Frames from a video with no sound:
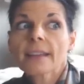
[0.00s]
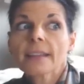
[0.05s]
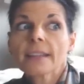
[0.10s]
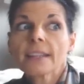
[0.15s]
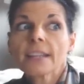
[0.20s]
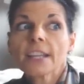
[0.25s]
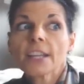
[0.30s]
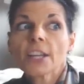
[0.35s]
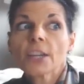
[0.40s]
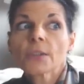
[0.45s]

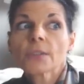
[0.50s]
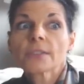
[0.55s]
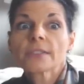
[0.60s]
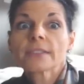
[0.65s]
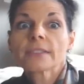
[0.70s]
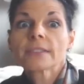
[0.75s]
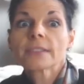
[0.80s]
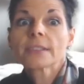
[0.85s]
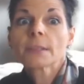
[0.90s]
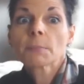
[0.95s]
you know,
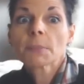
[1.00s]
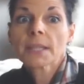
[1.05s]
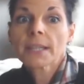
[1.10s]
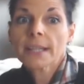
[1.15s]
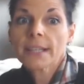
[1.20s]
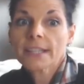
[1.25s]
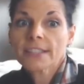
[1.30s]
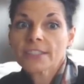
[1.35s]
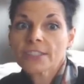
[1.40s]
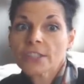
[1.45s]
the
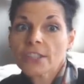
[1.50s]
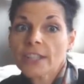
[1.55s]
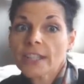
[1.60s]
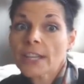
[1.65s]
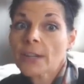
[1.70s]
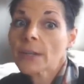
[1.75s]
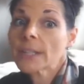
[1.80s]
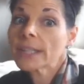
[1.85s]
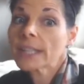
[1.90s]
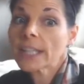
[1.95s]
plan is thought
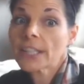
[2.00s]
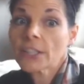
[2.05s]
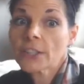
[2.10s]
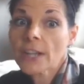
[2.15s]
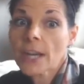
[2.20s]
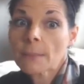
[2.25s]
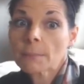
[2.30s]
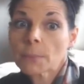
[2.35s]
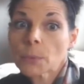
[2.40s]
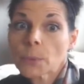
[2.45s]
out and that
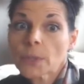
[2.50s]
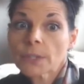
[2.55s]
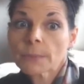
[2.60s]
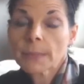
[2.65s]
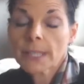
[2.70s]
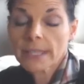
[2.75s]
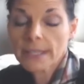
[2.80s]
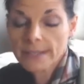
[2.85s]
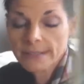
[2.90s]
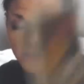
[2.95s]
you're on board,
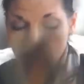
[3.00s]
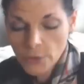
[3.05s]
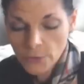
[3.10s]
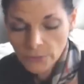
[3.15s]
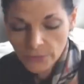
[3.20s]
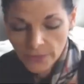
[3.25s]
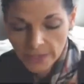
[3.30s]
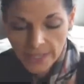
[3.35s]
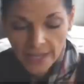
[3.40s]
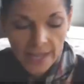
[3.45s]
because don't
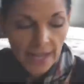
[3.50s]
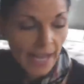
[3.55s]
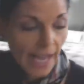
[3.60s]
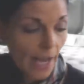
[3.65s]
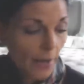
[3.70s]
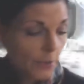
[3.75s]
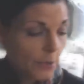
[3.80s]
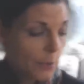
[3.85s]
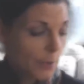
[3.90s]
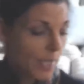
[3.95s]
forget,
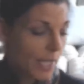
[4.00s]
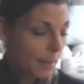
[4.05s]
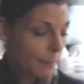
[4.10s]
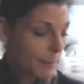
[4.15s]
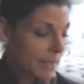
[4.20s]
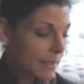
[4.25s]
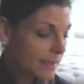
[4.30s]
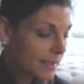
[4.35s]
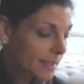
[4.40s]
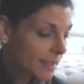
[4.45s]
how you came
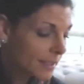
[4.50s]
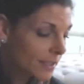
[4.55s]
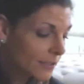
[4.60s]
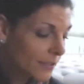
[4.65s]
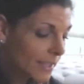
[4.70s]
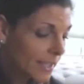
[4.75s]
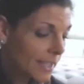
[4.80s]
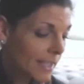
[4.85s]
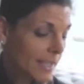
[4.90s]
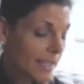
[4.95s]
into this
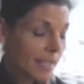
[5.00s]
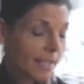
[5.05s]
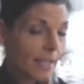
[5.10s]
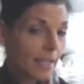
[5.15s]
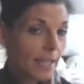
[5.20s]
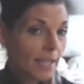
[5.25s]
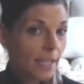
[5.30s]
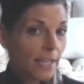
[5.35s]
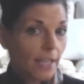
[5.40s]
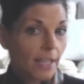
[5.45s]
reading
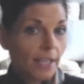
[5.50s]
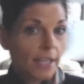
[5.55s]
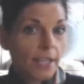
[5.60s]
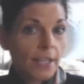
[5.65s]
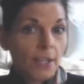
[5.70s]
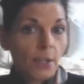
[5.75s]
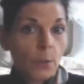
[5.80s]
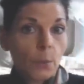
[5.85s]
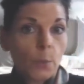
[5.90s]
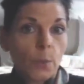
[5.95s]

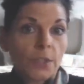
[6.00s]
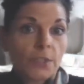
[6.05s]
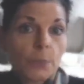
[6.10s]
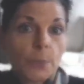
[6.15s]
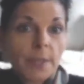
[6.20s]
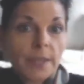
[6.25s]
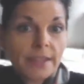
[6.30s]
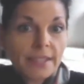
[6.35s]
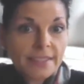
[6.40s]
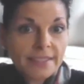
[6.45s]
was
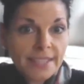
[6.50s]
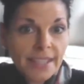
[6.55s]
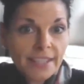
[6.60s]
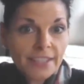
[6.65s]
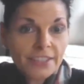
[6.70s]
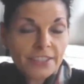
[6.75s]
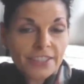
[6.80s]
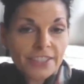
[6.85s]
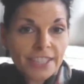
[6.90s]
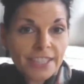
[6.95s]
with this
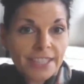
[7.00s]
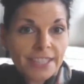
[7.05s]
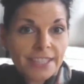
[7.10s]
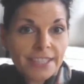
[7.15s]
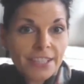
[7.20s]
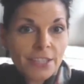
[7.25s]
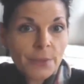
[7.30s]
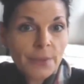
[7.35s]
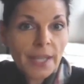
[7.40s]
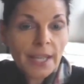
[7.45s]
energy,
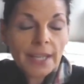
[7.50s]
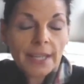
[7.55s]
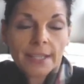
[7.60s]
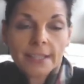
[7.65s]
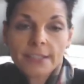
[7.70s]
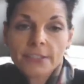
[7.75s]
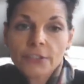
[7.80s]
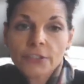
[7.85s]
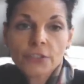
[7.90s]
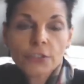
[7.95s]
okay? And
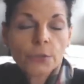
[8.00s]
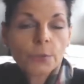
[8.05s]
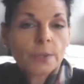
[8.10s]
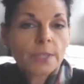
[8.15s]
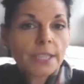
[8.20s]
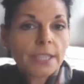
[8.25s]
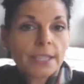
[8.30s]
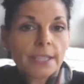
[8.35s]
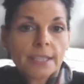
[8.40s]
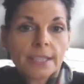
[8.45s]
it's
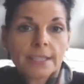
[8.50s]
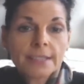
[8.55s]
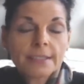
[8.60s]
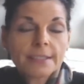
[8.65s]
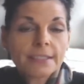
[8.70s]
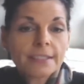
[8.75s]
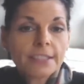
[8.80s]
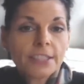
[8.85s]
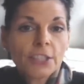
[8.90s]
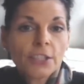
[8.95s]
truly,
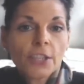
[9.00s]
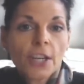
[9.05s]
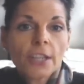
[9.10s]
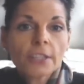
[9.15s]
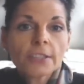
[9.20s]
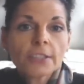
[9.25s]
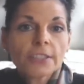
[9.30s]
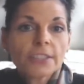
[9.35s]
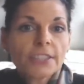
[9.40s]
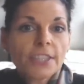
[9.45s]
you're
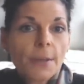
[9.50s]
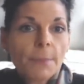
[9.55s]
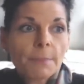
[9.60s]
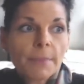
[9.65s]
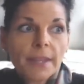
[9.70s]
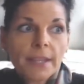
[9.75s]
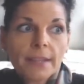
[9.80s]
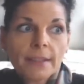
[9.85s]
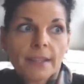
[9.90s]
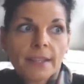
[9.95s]
under
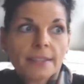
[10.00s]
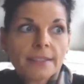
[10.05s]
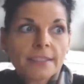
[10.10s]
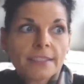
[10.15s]
something that's